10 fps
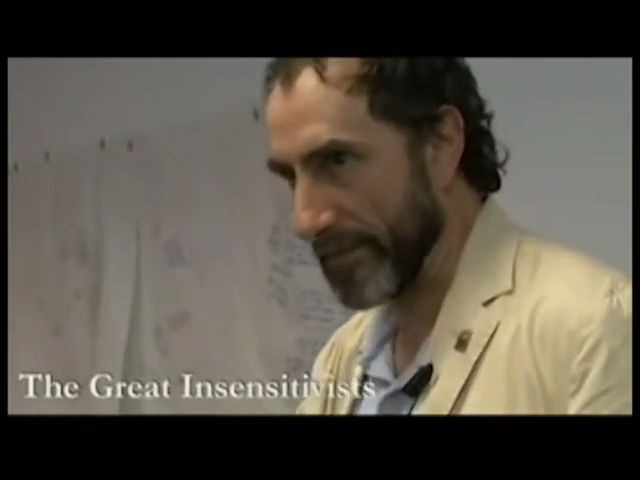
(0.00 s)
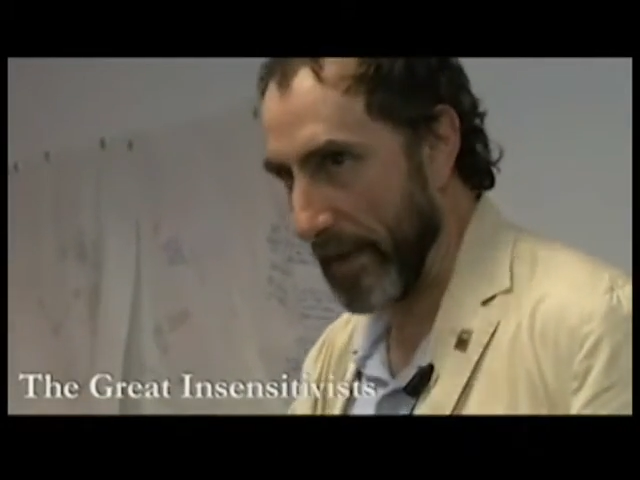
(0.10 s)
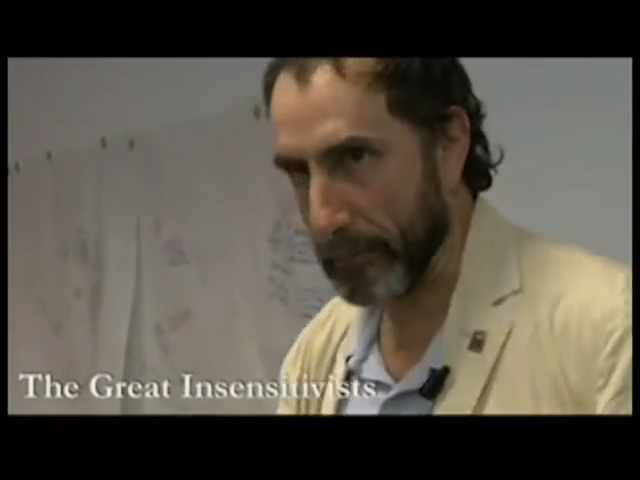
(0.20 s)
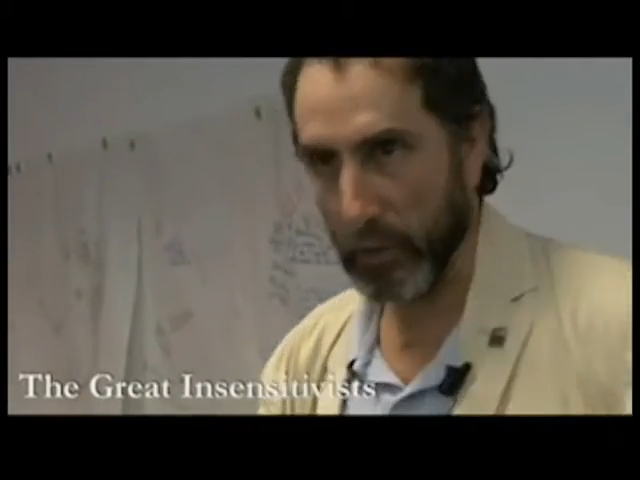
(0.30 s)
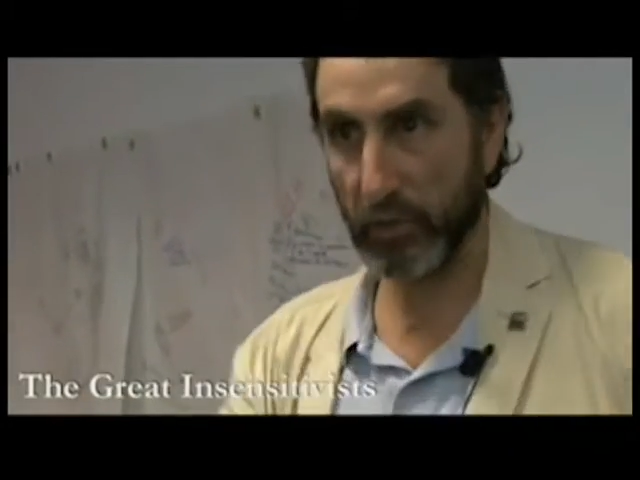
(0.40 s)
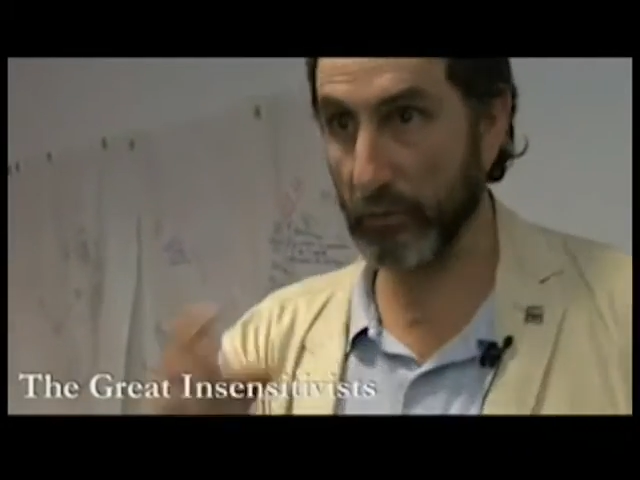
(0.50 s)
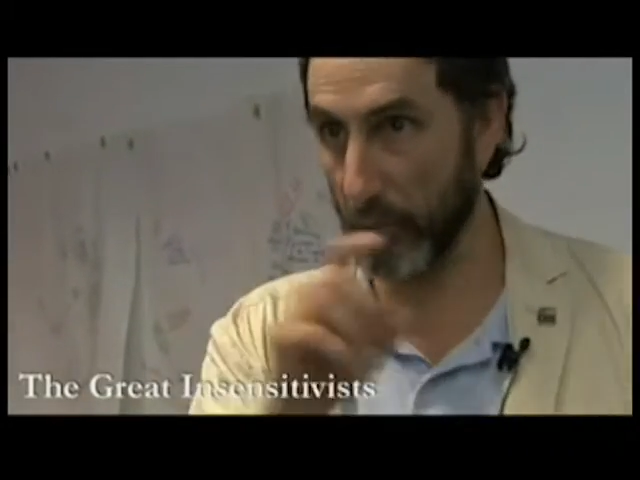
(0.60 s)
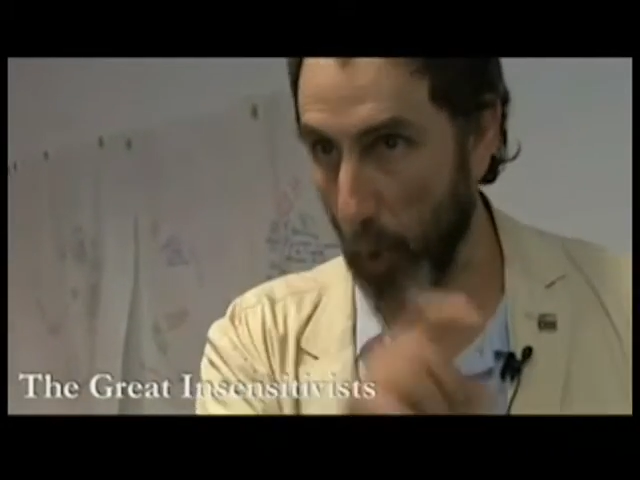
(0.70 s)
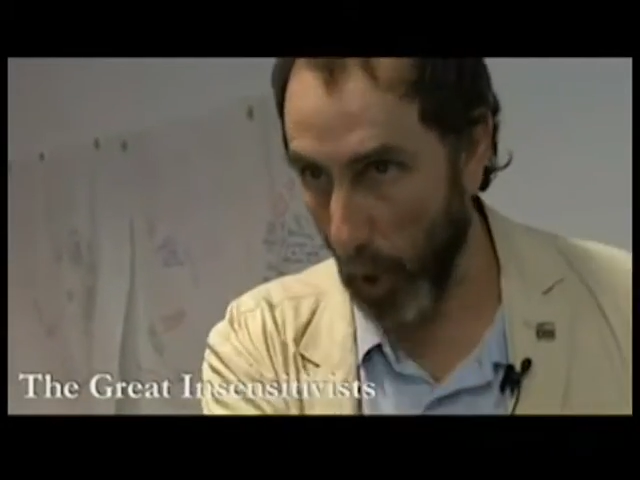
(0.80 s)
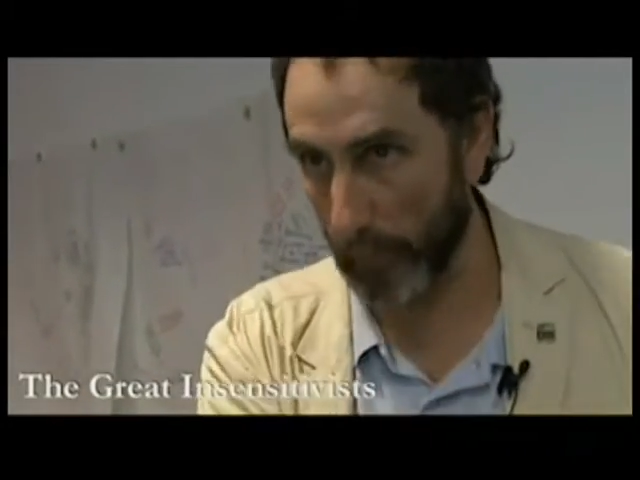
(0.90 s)
that person from
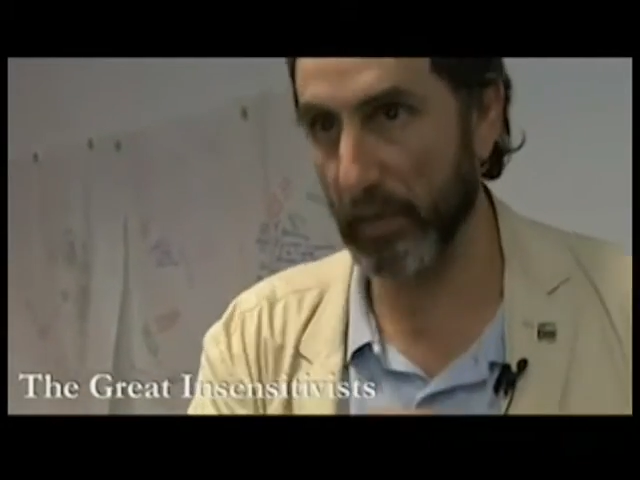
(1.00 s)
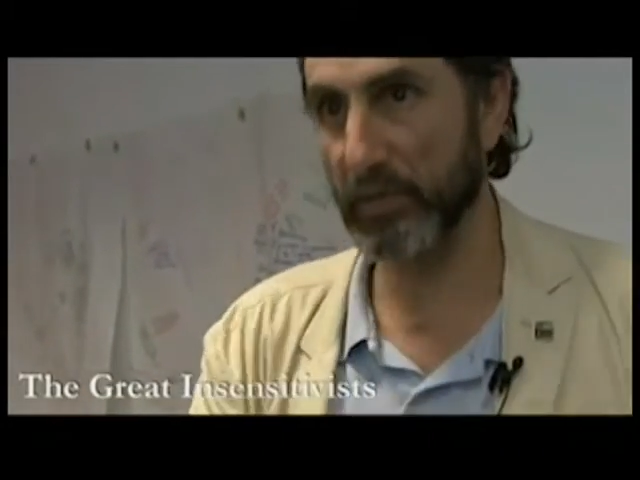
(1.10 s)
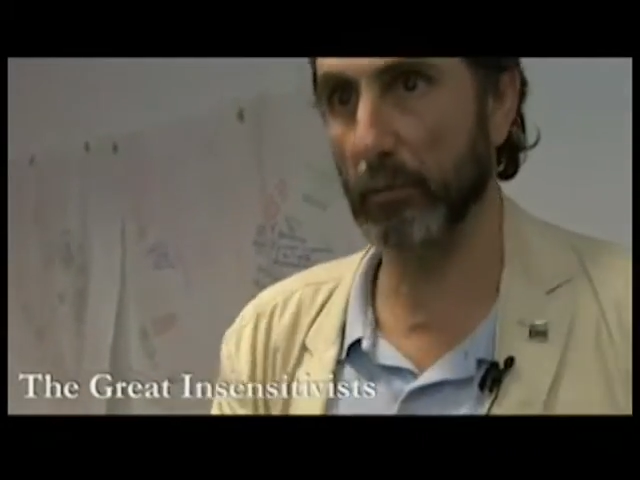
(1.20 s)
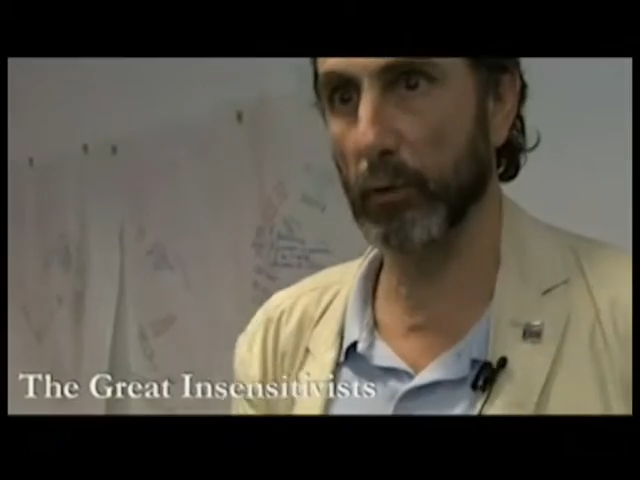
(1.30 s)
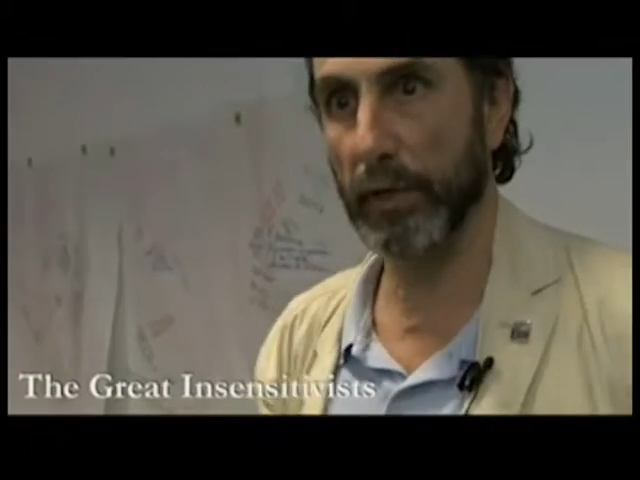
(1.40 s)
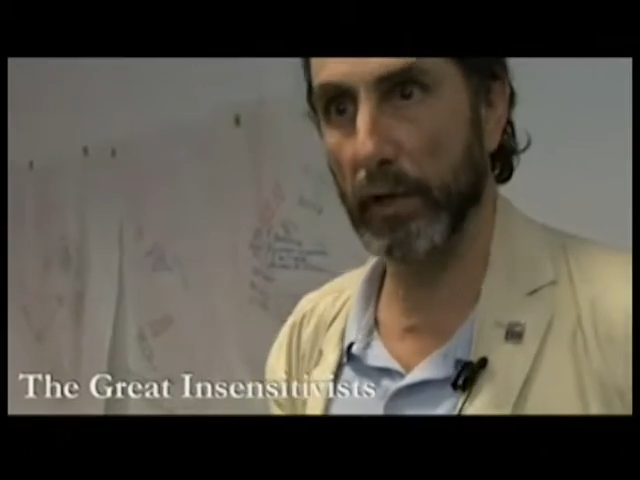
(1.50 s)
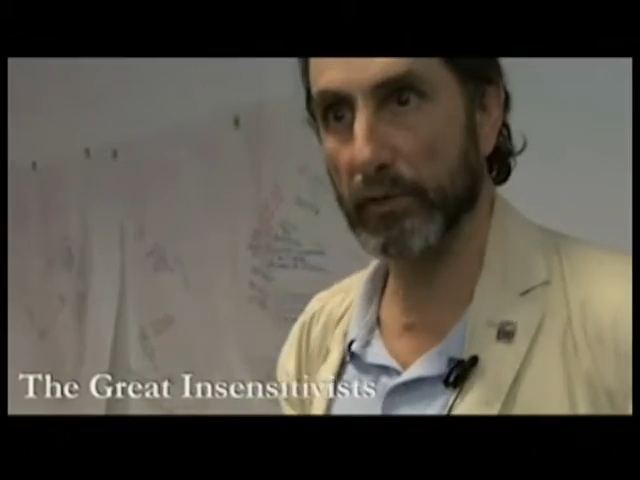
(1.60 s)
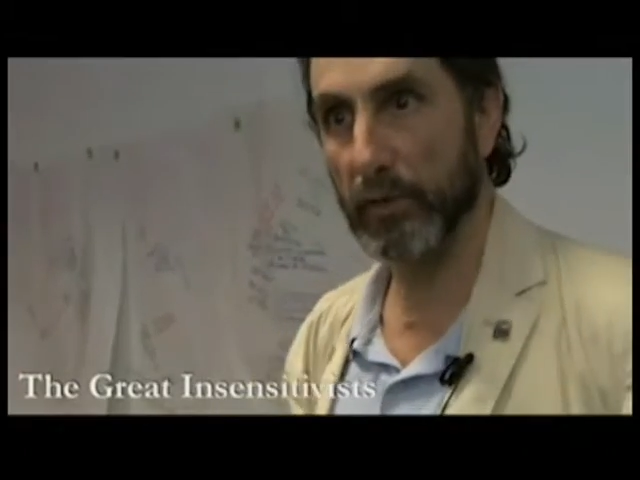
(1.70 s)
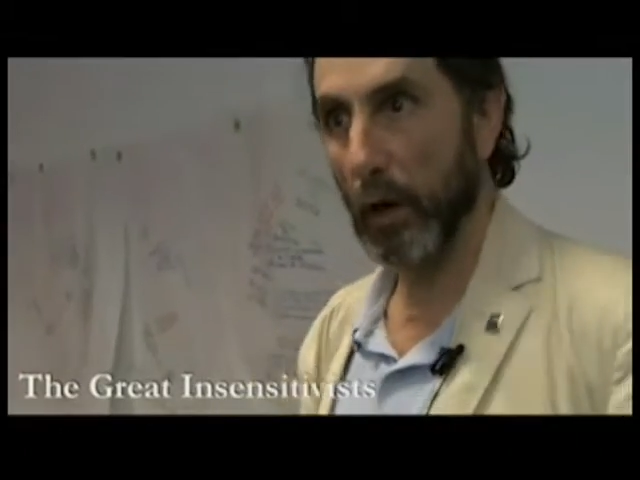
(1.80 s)
harming someone else.